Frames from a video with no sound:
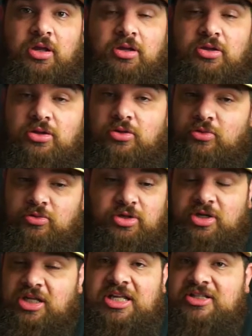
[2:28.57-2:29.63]
you
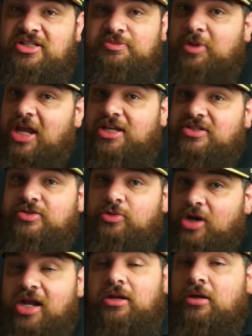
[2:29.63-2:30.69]
need space,
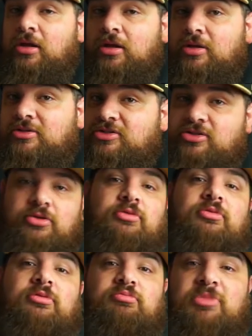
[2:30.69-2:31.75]
right?
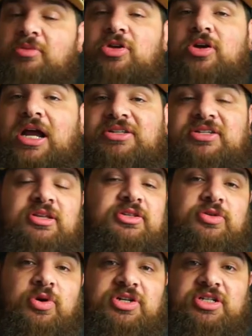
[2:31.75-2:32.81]
So maybe you're asking
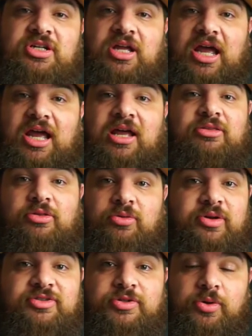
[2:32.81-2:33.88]
this question at the
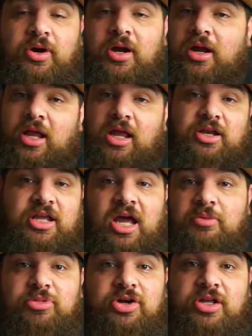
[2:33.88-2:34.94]
thrift store, and you
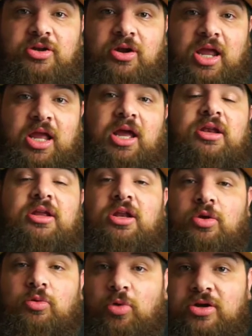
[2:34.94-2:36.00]
got a book in your hand, and
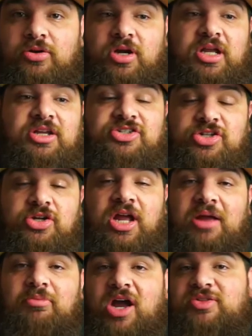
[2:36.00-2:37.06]
you're wondering, should
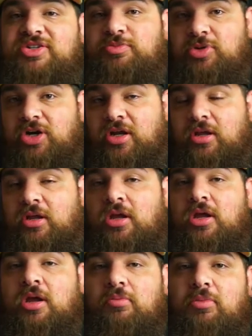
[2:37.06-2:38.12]
I buy this book?
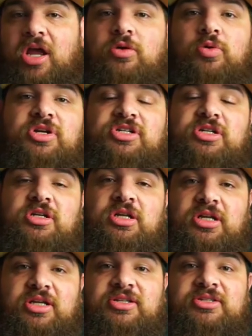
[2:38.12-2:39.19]
My question
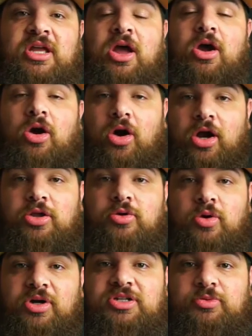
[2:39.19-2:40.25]
is, are you
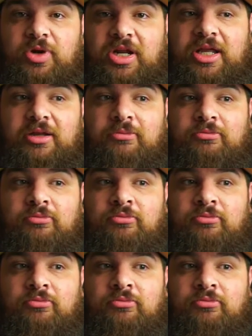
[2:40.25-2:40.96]
going to read it